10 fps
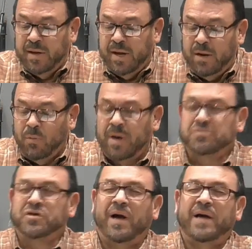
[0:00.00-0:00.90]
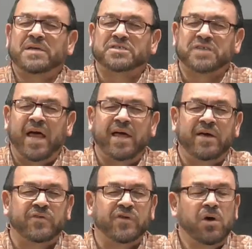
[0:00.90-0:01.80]
And what I'm trying to say
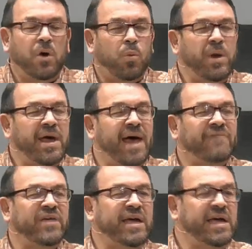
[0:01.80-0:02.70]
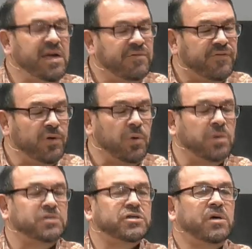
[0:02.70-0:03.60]
is we have
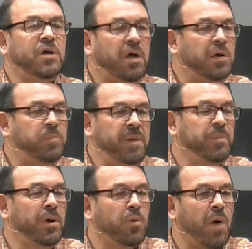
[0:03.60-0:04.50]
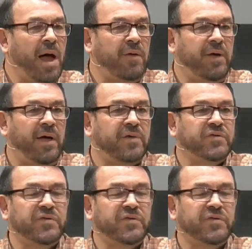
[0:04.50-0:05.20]
influence on people around us.